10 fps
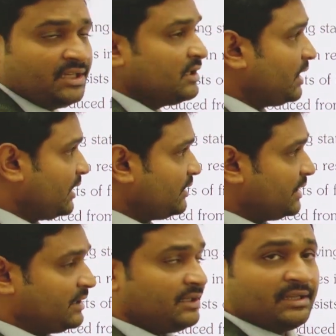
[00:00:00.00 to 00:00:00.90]
and their
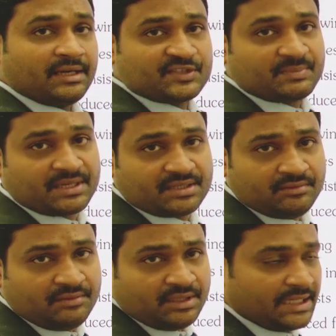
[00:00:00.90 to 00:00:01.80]
respective
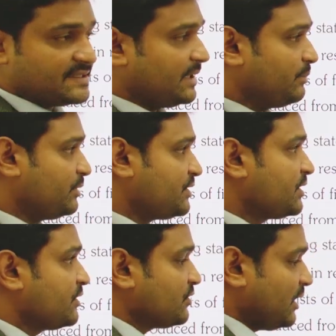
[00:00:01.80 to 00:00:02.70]
examples.
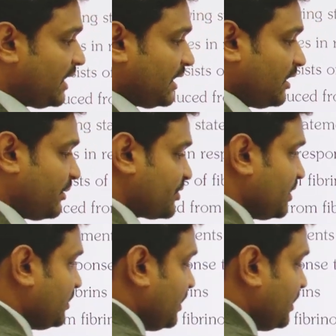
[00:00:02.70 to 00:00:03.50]
So correct option